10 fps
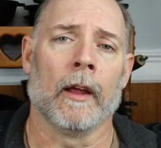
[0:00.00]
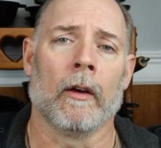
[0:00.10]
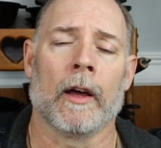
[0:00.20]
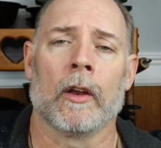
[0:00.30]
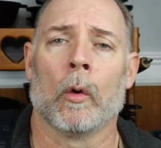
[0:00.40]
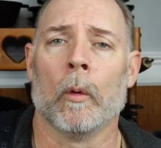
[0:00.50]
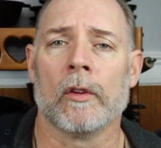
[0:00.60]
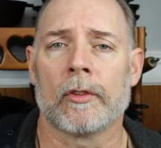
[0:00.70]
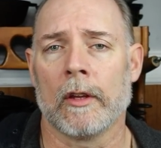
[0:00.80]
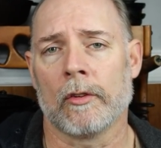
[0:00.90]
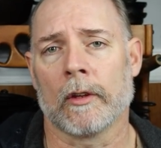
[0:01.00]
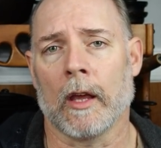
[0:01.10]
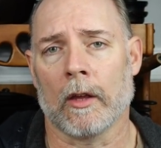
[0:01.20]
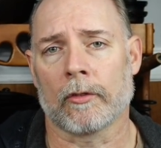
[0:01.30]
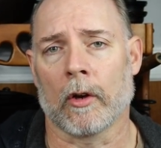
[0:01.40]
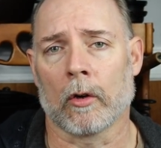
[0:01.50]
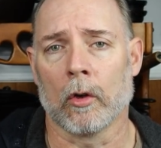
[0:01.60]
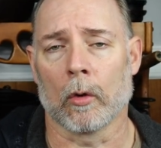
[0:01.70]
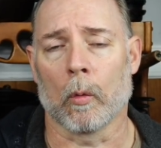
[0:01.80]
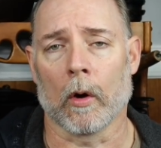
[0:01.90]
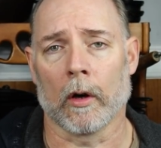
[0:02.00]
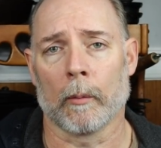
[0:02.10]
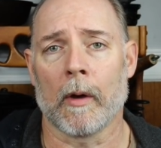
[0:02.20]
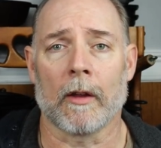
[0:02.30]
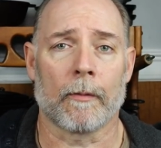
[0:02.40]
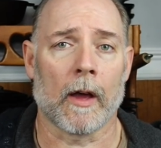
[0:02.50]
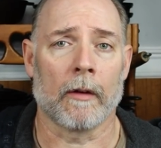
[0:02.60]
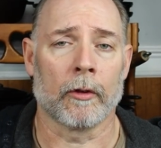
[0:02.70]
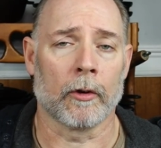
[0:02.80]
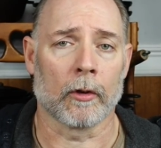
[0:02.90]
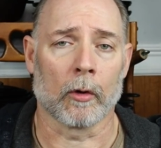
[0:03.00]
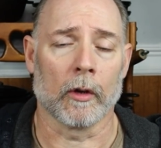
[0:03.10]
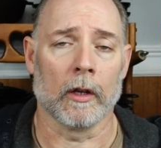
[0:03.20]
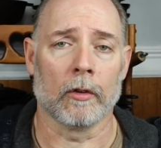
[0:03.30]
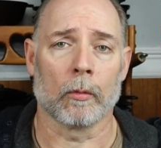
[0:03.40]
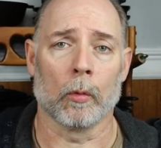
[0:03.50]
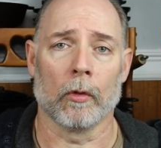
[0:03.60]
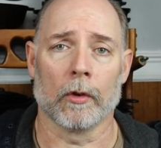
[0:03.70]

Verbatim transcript: Now, I know we season cast iron cookware at about 500 degrees